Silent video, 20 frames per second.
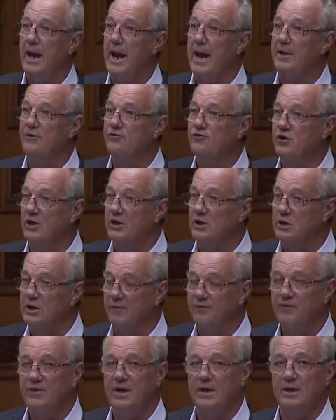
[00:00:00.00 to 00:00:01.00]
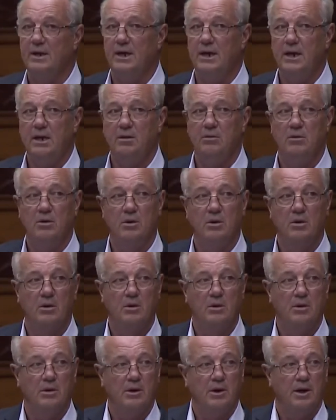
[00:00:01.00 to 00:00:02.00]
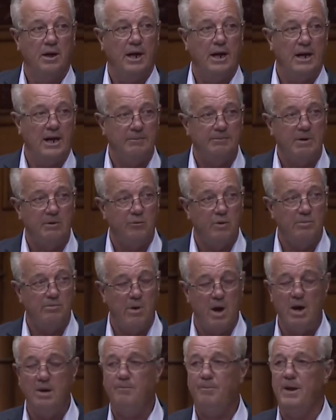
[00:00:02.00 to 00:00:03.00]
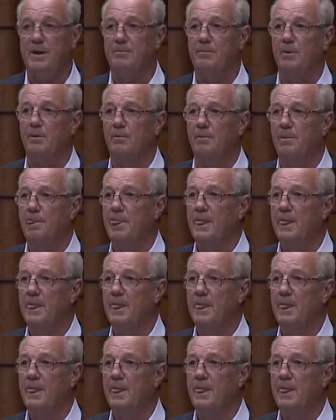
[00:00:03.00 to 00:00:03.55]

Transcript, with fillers: and significantly. And let me remind people